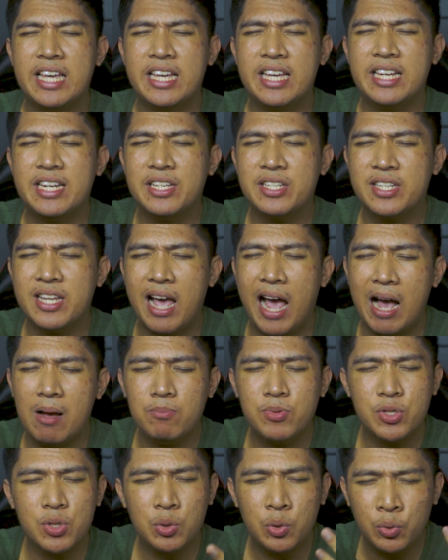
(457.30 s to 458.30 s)
it is
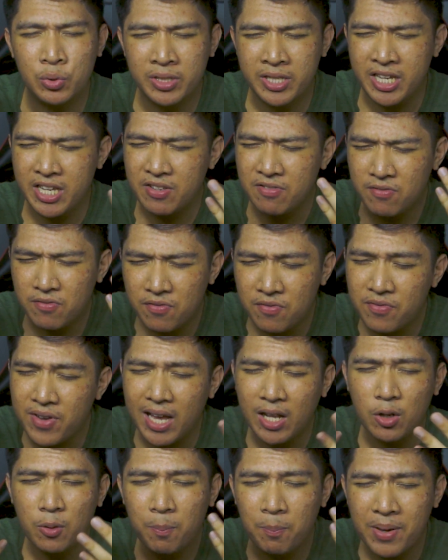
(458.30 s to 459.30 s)
absolutely
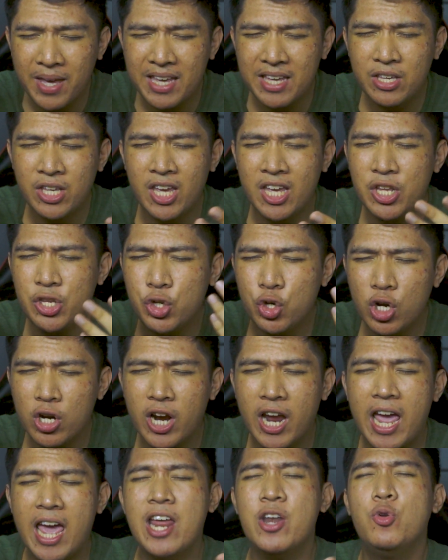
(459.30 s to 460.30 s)
enveloping in your
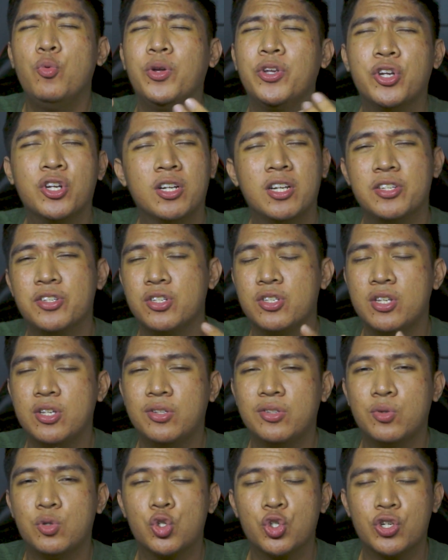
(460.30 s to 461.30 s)
head when you're
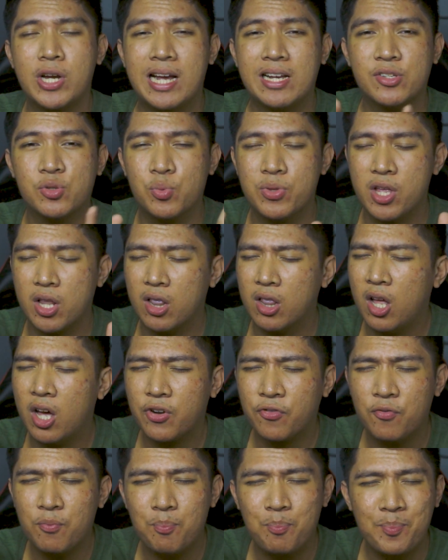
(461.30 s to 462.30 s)
listening to tracks with a
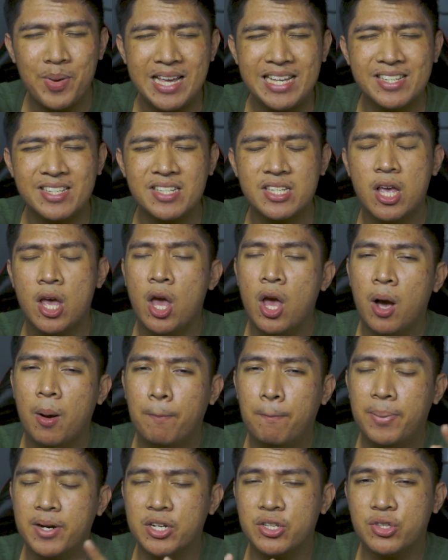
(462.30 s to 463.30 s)
lot of bass,
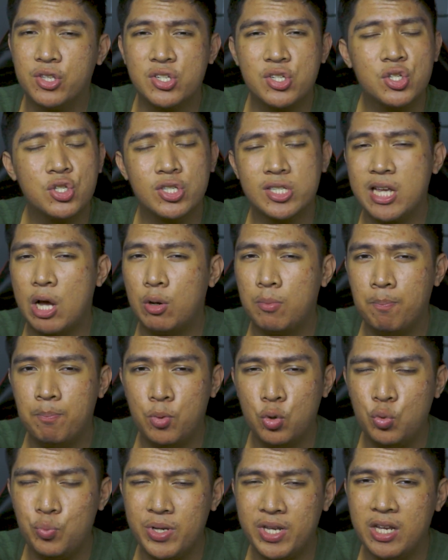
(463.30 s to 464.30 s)
but it doesn't sound
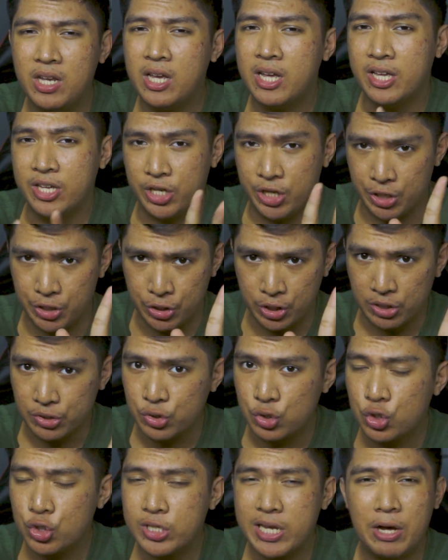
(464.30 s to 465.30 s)
boomy, it
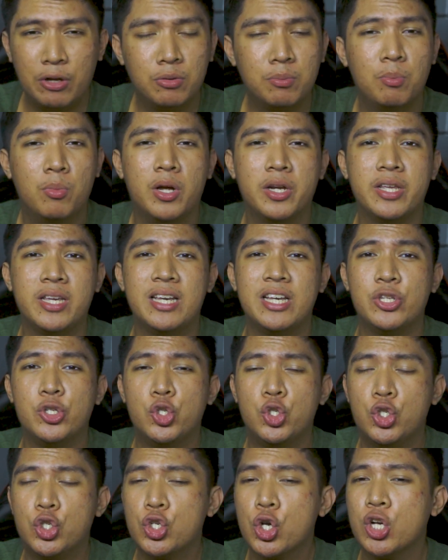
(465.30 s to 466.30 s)
doesn't sound muddy,
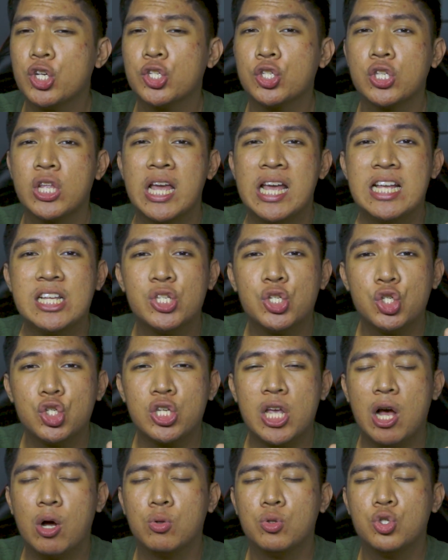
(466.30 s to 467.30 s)
it just
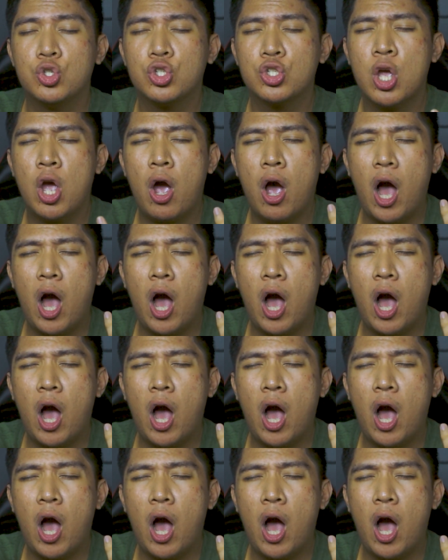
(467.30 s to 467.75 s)
sounds